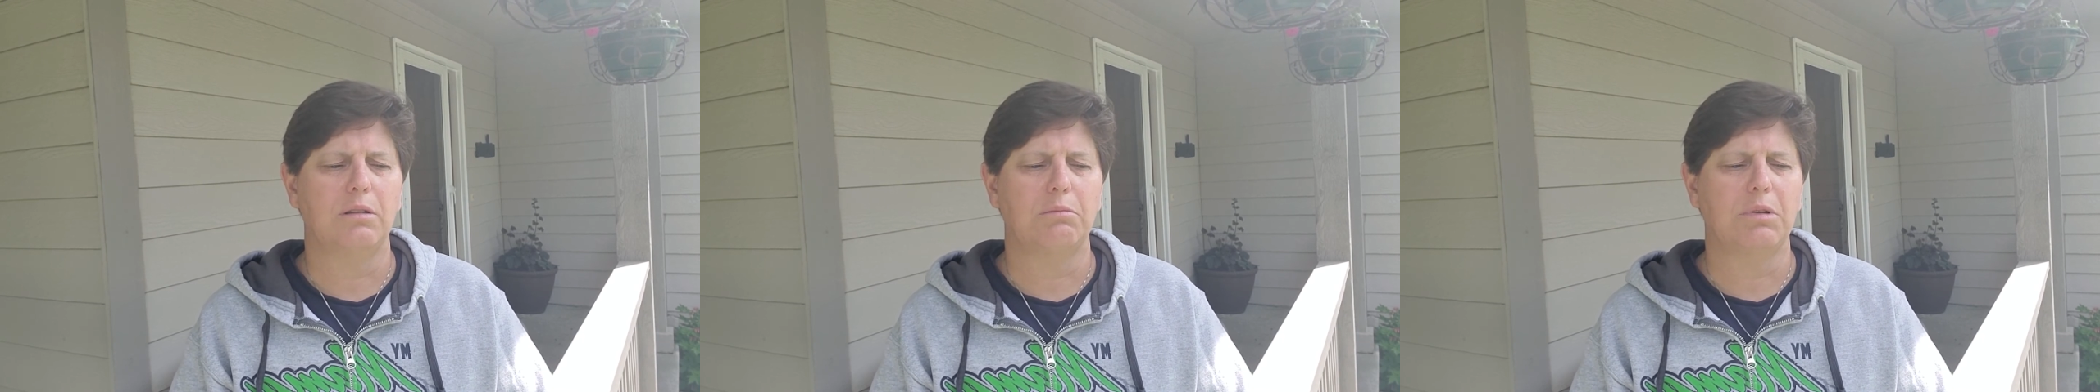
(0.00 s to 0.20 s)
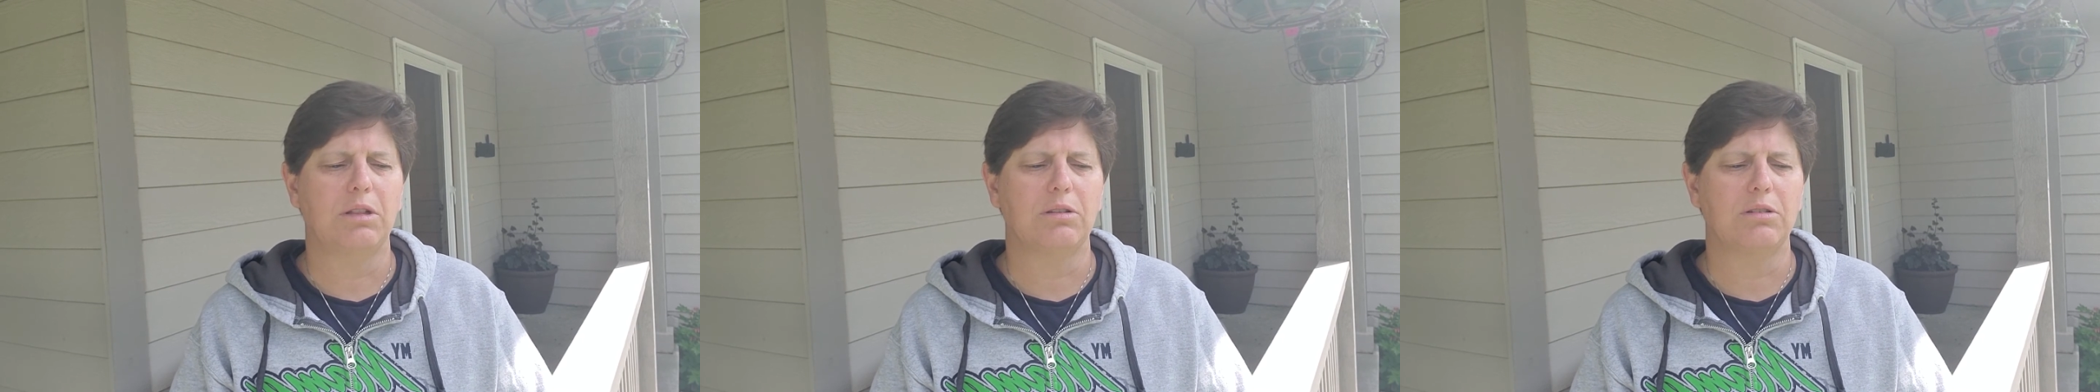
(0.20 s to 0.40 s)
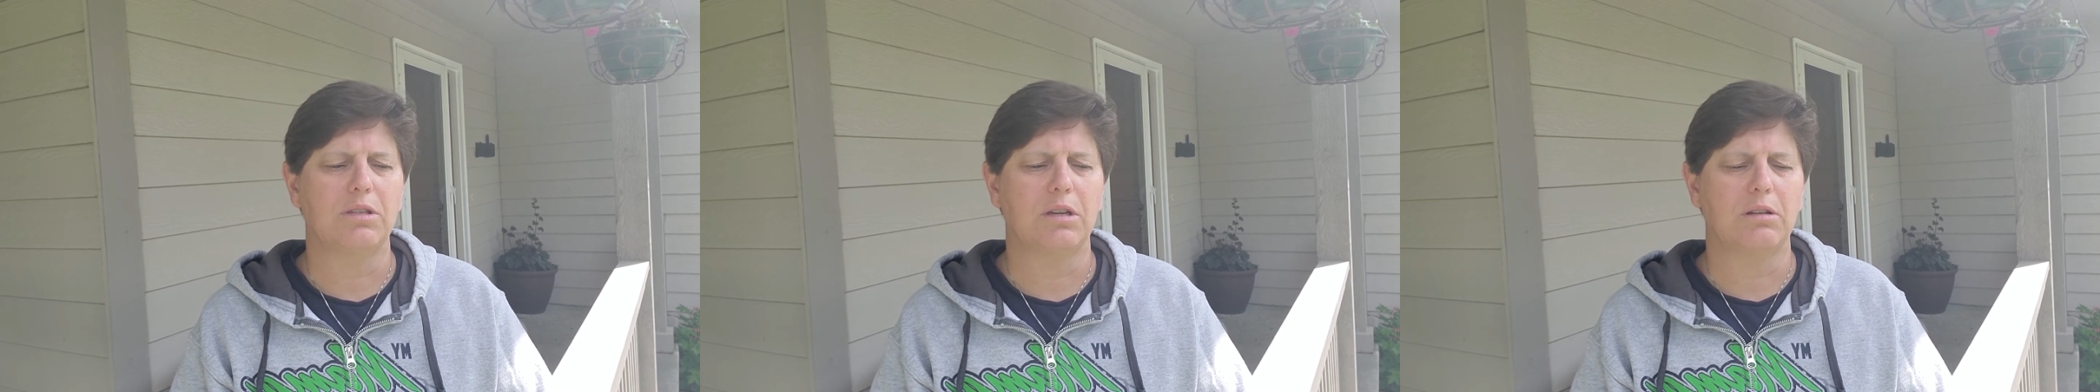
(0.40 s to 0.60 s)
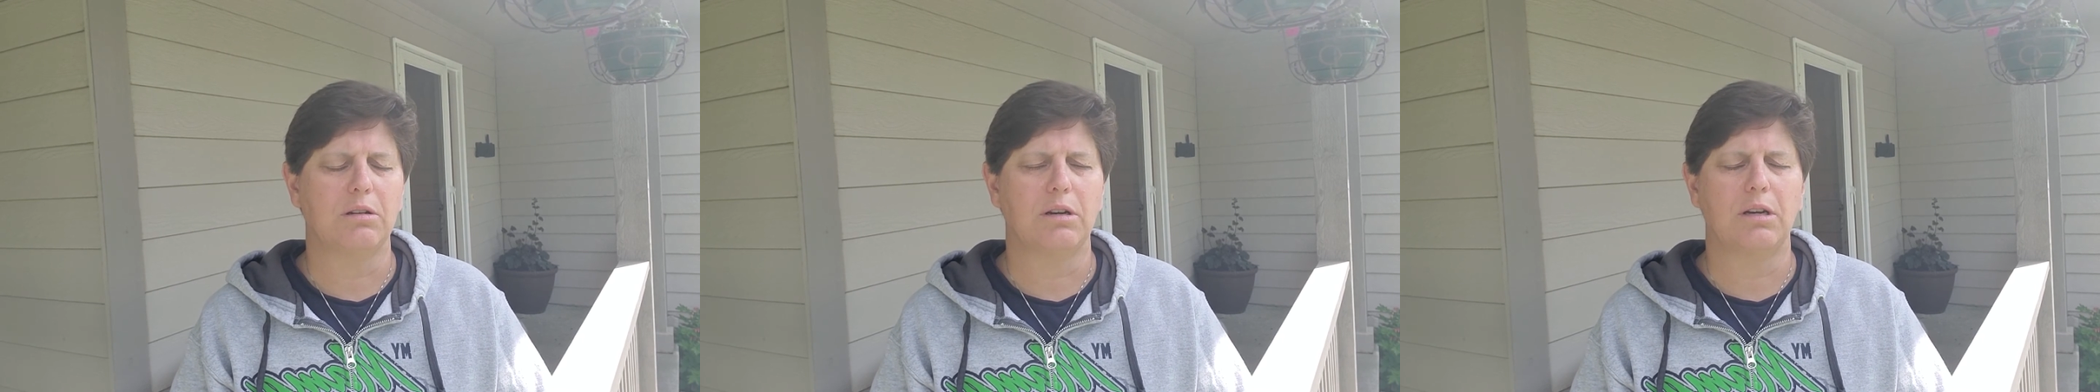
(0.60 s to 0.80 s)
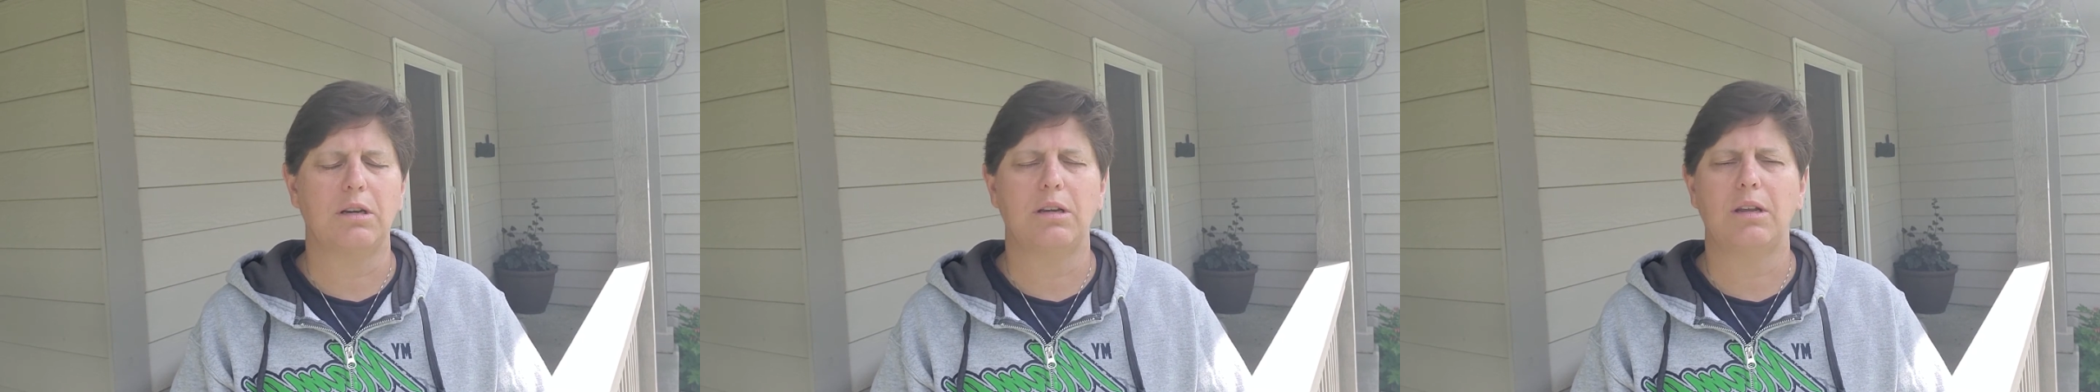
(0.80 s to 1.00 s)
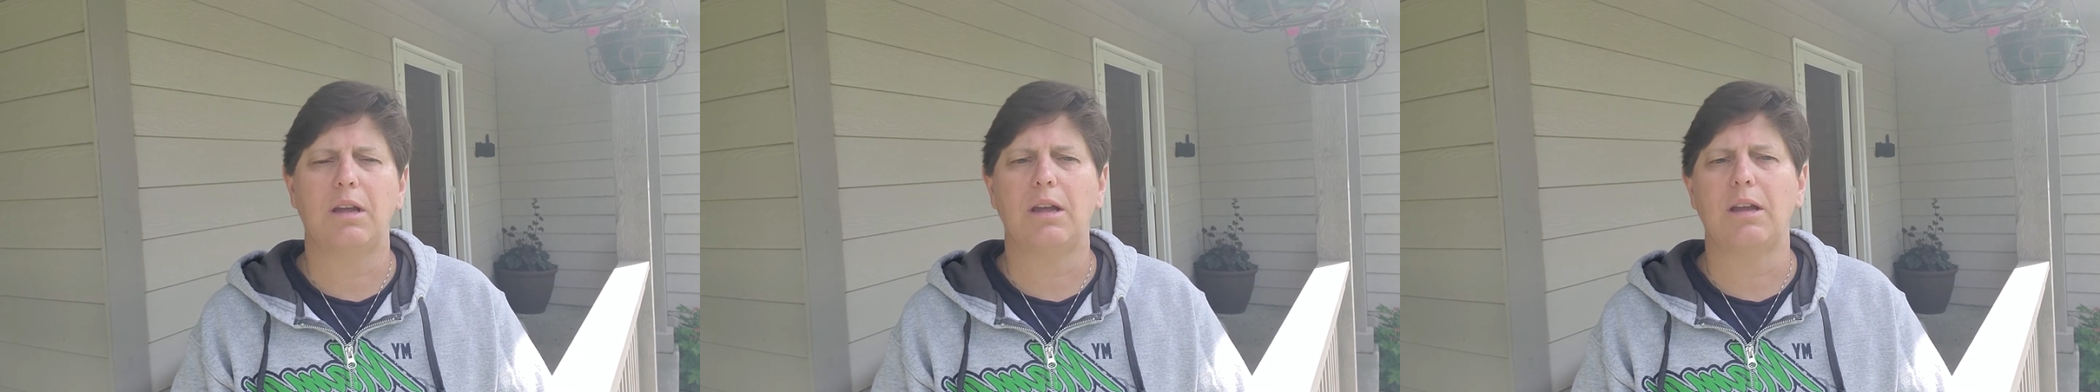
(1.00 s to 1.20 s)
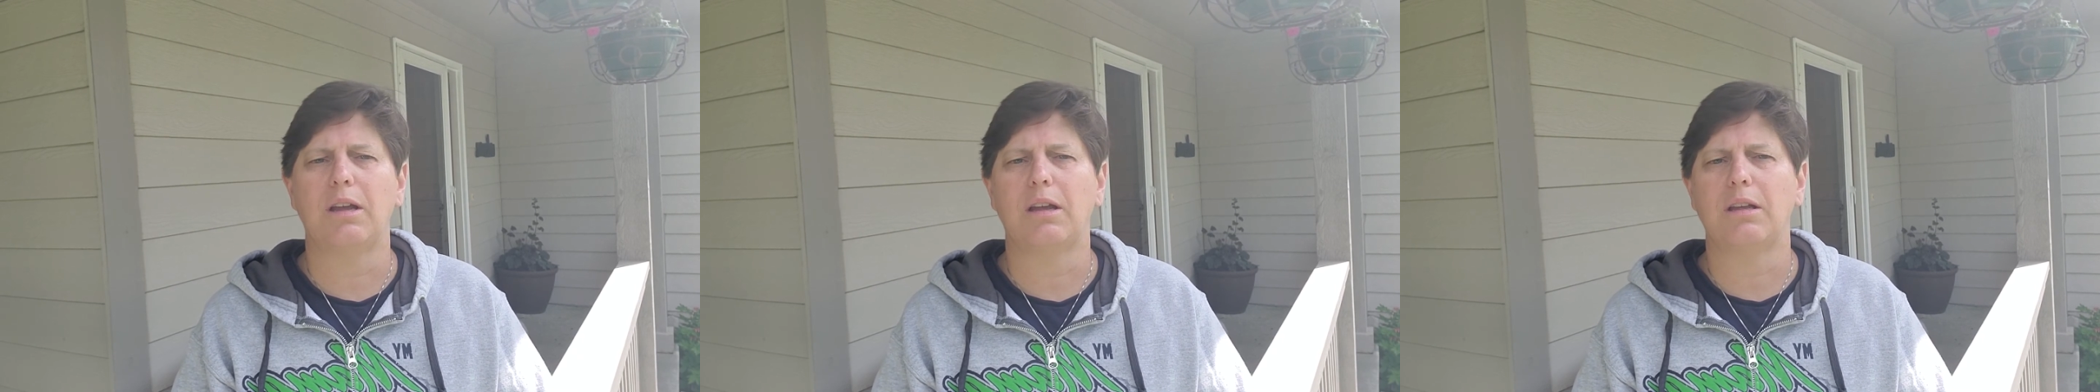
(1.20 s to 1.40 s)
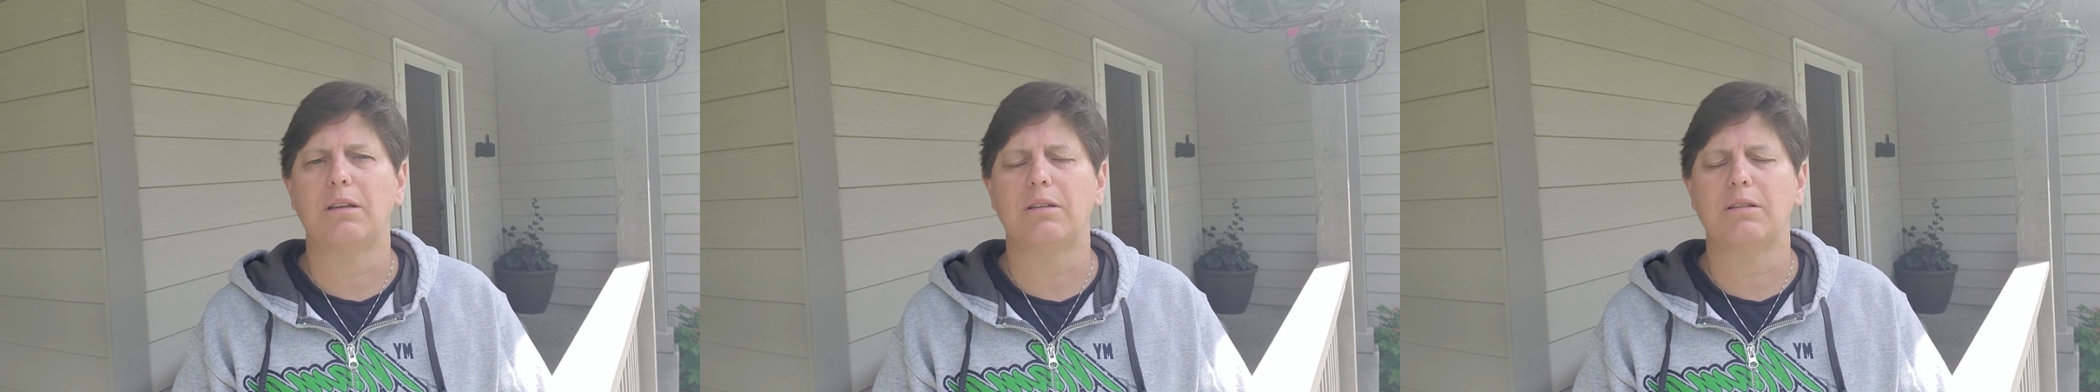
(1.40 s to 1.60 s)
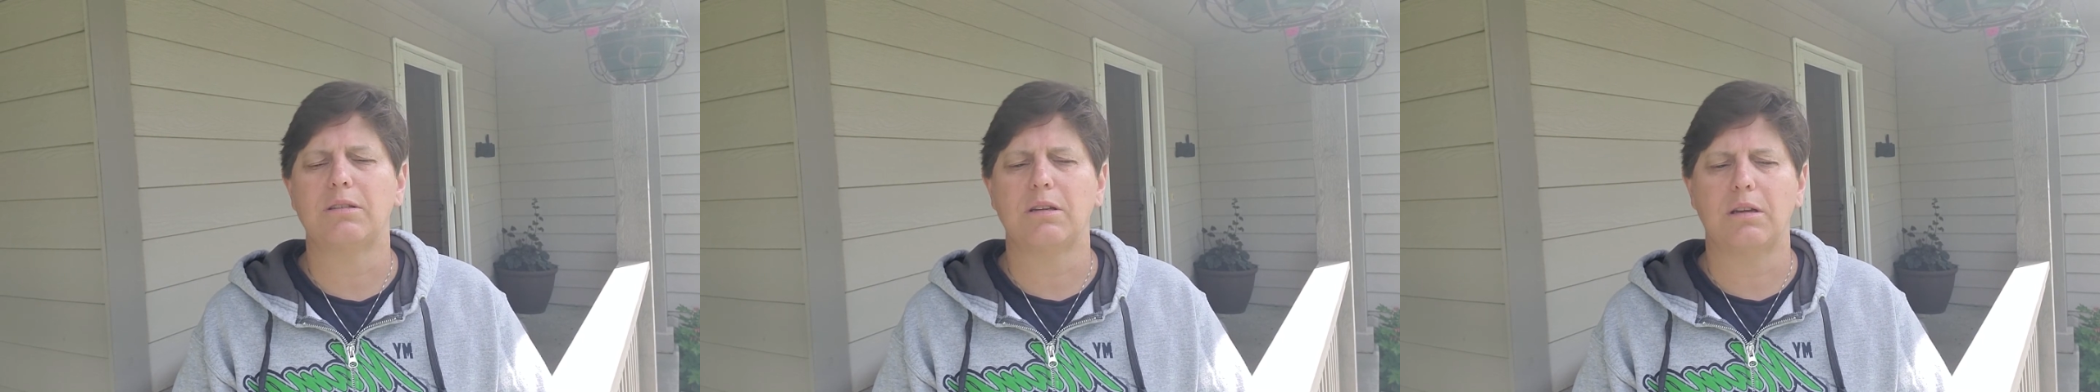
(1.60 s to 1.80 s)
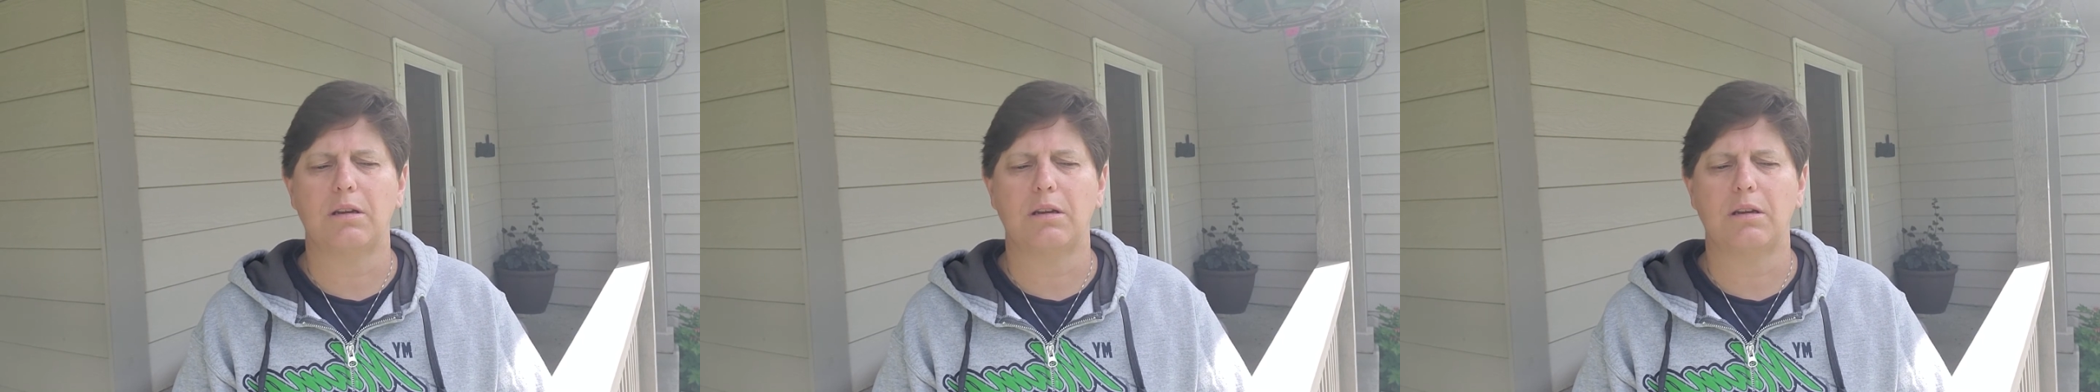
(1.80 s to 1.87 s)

military, and